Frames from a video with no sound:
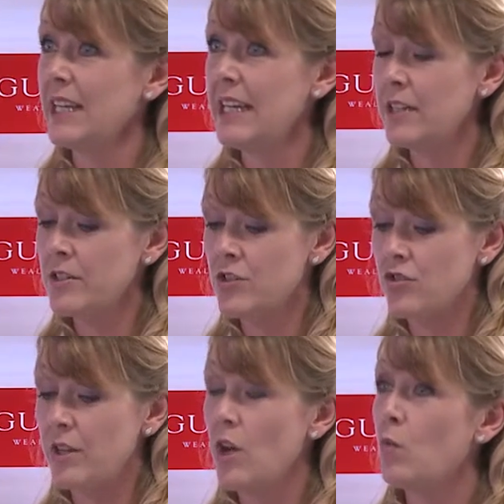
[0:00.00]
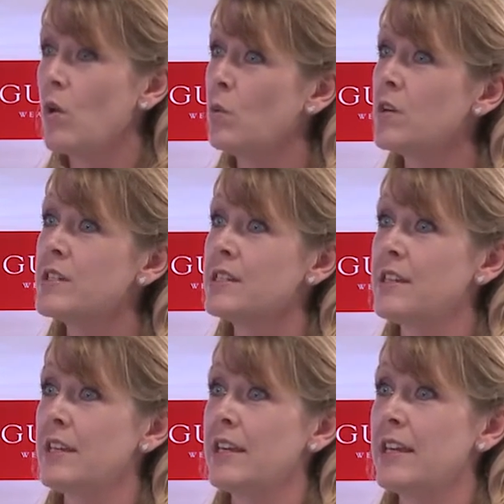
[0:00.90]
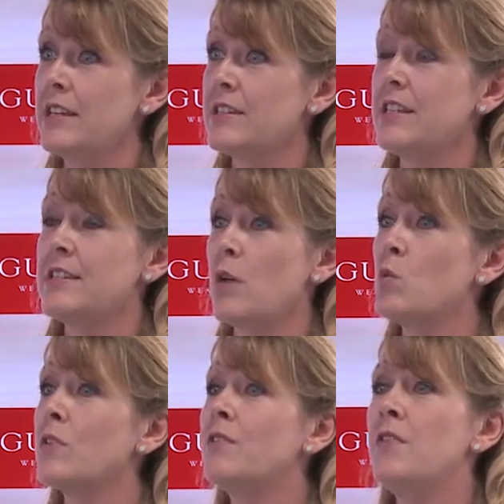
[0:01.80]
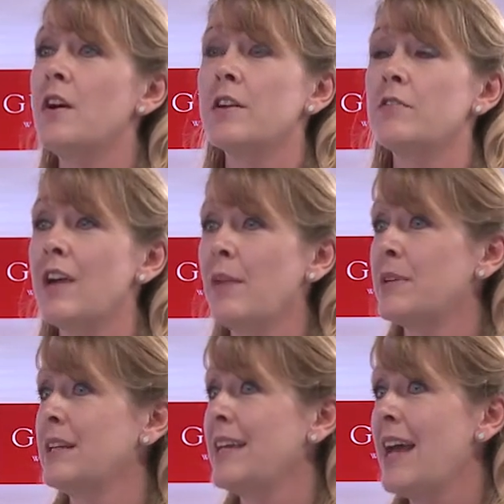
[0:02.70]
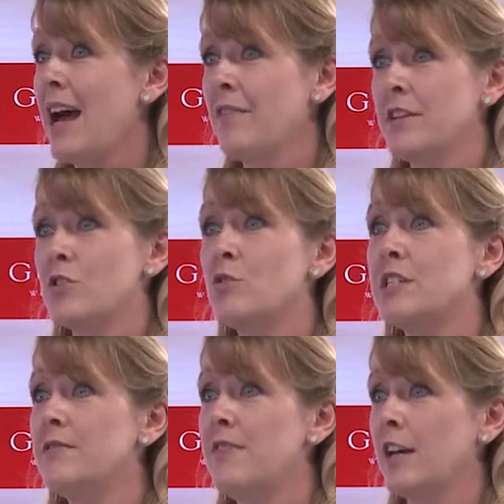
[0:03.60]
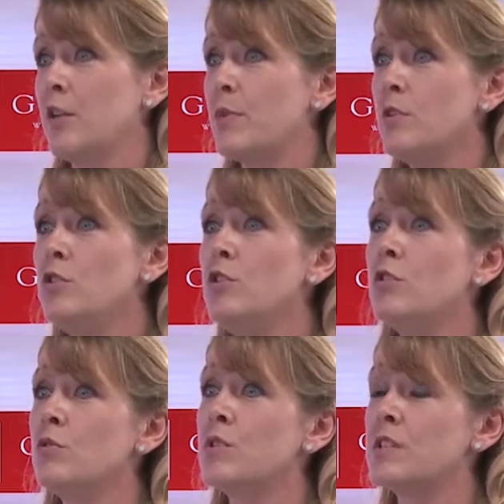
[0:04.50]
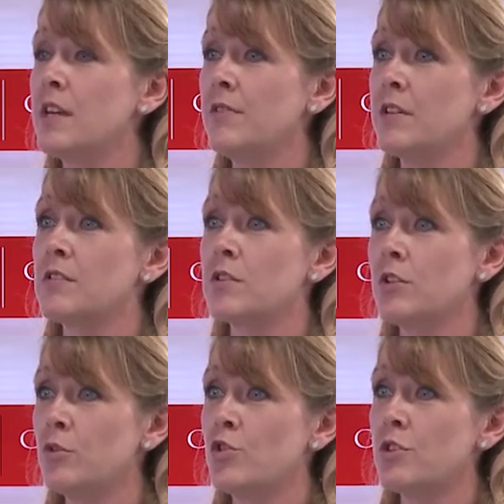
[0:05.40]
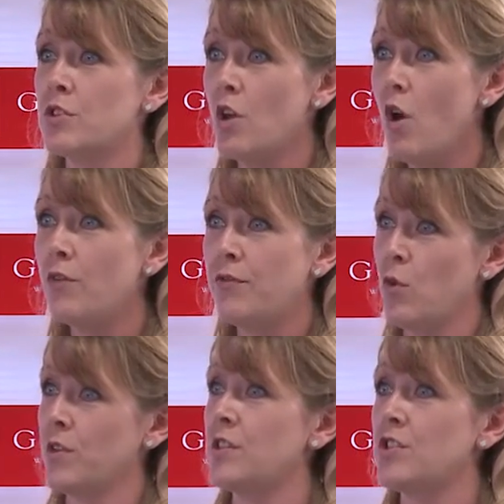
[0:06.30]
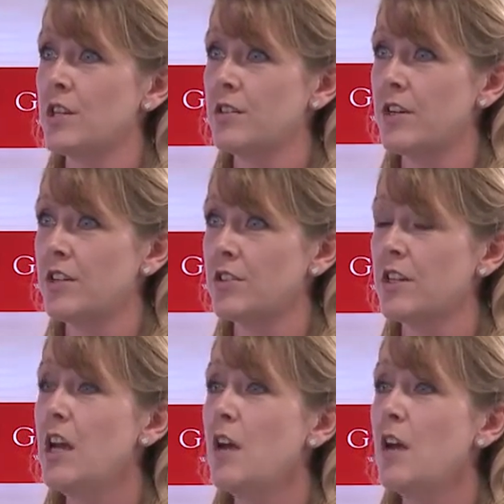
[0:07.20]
industry, what we're seeing is that we're very rapidly having to develop new saving solutions for this generation,